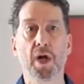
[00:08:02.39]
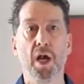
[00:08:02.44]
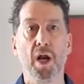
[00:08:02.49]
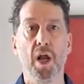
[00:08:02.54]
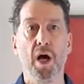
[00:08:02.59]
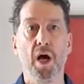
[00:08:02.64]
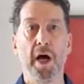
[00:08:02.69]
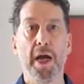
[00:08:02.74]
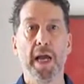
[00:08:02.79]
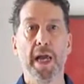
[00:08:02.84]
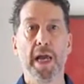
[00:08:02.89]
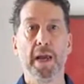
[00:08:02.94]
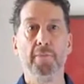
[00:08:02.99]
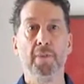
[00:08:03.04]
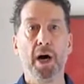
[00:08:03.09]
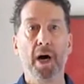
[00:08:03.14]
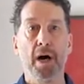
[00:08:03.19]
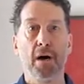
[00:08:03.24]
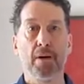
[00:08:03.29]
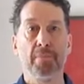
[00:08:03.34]

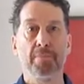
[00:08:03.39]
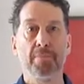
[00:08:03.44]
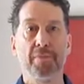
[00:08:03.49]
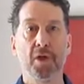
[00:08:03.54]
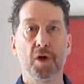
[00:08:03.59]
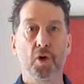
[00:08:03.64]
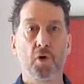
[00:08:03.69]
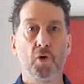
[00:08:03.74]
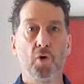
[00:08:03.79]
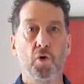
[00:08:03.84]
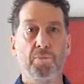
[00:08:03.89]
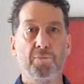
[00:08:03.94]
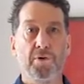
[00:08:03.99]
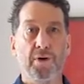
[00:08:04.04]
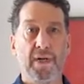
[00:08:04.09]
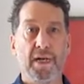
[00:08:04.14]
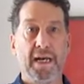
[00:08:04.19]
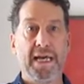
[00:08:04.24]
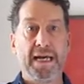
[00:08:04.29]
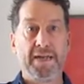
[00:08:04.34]
climb up the
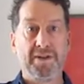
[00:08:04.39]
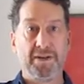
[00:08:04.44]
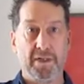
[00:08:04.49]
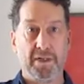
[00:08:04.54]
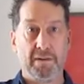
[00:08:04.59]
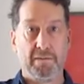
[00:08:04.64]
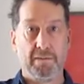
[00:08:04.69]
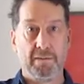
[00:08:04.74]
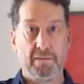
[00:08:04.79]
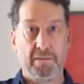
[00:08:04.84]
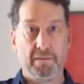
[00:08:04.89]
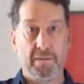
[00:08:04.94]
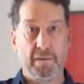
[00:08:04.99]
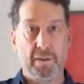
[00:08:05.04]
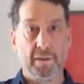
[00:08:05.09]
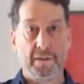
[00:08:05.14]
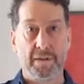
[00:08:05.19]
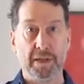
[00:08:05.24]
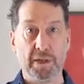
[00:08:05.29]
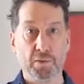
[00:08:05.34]
corporate ladder.
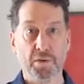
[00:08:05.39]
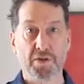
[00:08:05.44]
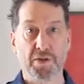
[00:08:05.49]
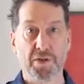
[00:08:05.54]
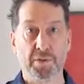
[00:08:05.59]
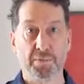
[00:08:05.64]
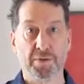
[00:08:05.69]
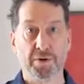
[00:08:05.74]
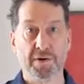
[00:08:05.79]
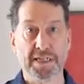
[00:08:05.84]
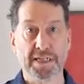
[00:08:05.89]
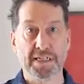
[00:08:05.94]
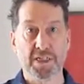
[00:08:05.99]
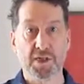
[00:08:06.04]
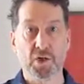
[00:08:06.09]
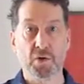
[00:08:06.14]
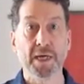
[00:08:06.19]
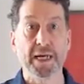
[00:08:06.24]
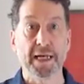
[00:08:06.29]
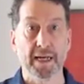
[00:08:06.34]
They want to progress
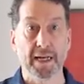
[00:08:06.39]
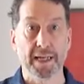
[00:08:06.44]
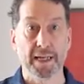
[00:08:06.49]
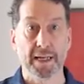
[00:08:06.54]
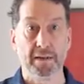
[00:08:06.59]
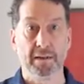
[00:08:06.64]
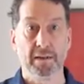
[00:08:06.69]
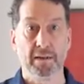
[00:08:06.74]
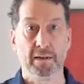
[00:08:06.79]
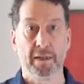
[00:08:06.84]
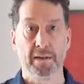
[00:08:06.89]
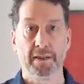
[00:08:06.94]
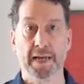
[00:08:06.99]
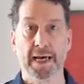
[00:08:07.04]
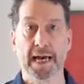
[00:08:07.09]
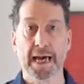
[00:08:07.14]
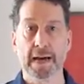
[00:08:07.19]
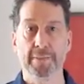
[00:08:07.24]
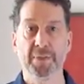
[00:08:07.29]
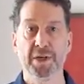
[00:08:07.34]
quickly, and they're
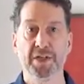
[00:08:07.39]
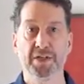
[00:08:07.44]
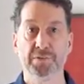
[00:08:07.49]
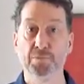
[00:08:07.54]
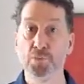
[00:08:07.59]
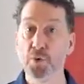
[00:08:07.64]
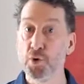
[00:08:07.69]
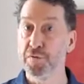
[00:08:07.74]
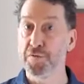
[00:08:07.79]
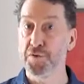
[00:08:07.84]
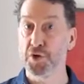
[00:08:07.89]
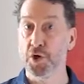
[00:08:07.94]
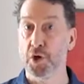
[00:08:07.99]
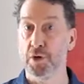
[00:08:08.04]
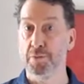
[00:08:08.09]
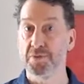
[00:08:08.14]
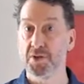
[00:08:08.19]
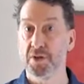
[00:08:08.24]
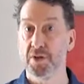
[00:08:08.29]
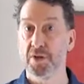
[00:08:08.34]
happy to move
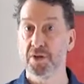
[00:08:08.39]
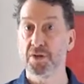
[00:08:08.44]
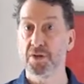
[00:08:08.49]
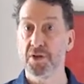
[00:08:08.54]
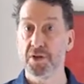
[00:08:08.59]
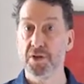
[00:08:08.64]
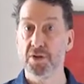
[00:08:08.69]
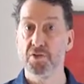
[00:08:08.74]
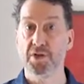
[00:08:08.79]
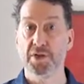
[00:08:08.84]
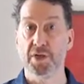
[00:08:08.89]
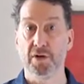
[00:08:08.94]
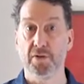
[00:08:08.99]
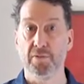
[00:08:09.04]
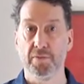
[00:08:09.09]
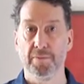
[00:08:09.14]
jobs to do so.